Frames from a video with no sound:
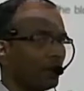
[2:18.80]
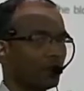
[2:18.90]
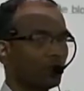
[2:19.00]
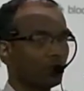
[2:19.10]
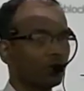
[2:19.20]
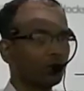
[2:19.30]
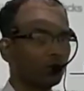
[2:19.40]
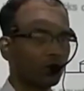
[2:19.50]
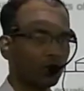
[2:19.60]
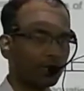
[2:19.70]
then you will do
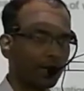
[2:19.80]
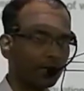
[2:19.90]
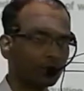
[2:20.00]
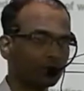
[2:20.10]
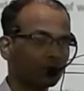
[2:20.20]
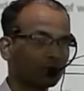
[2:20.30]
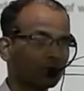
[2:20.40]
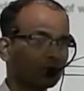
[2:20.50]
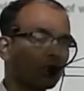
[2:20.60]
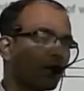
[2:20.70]
only that.
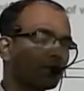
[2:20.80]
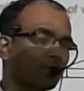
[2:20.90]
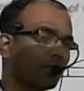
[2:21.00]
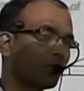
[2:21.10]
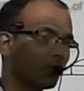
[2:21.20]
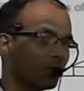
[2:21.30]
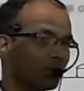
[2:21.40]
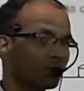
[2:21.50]
So I'll say no.